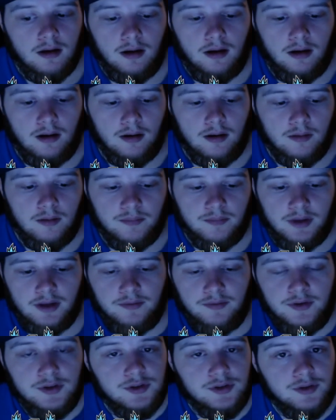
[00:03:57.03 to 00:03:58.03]

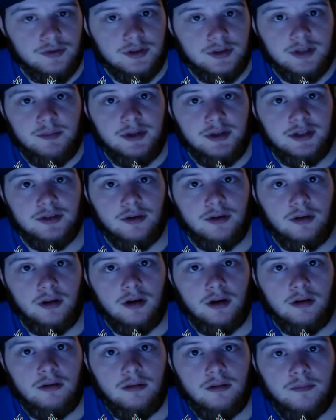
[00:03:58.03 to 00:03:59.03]
If you choose to be
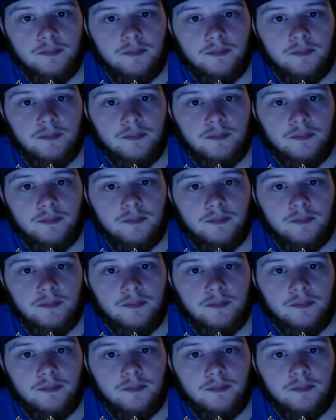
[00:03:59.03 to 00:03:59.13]
solo,